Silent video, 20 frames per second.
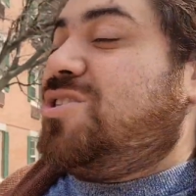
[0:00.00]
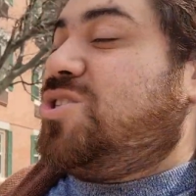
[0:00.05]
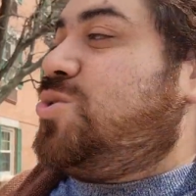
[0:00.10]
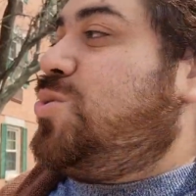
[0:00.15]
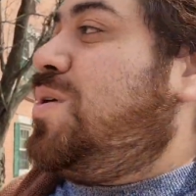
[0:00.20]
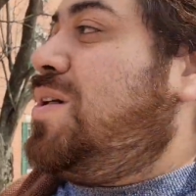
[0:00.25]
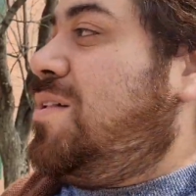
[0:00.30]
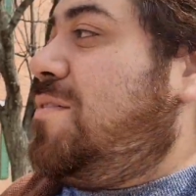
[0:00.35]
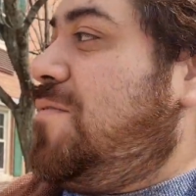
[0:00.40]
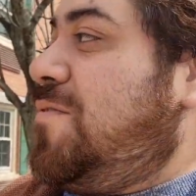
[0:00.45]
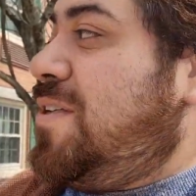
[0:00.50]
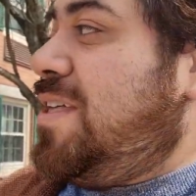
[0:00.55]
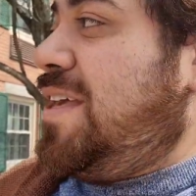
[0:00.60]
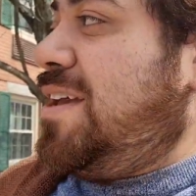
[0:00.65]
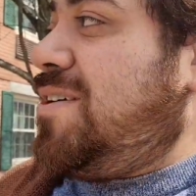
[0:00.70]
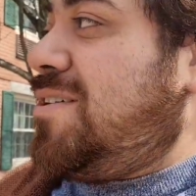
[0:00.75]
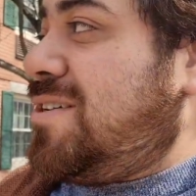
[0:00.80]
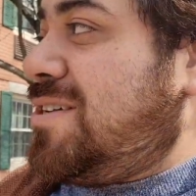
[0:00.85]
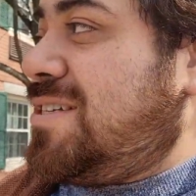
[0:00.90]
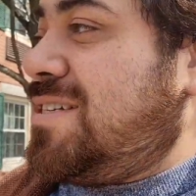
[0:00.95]
12
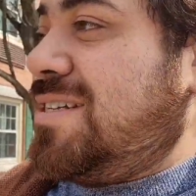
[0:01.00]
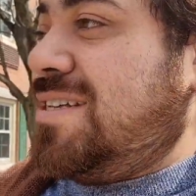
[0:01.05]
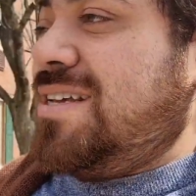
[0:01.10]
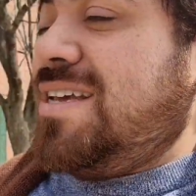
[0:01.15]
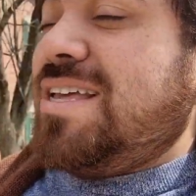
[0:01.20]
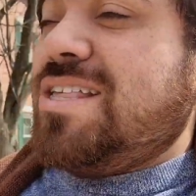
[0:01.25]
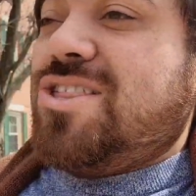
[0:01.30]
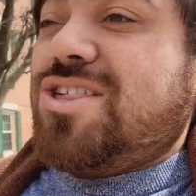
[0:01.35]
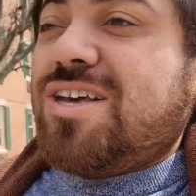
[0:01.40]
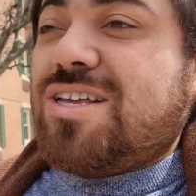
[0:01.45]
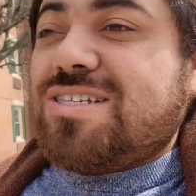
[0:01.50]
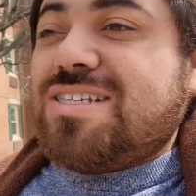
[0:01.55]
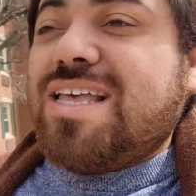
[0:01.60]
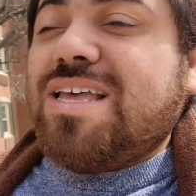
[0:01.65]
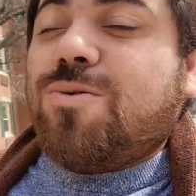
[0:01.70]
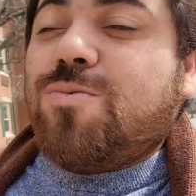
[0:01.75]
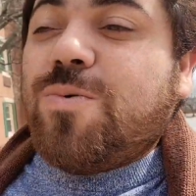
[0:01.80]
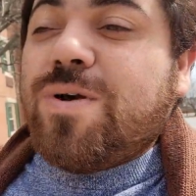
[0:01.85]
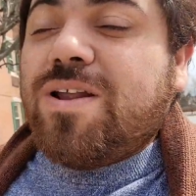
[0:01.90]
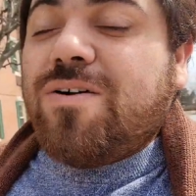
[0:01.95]
years. It's just
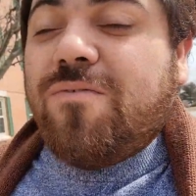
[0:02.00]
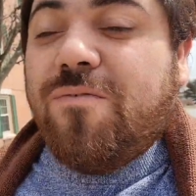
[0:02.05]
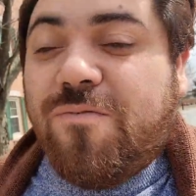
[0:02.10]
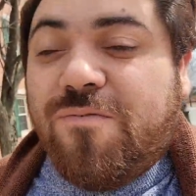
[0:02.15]
like we don't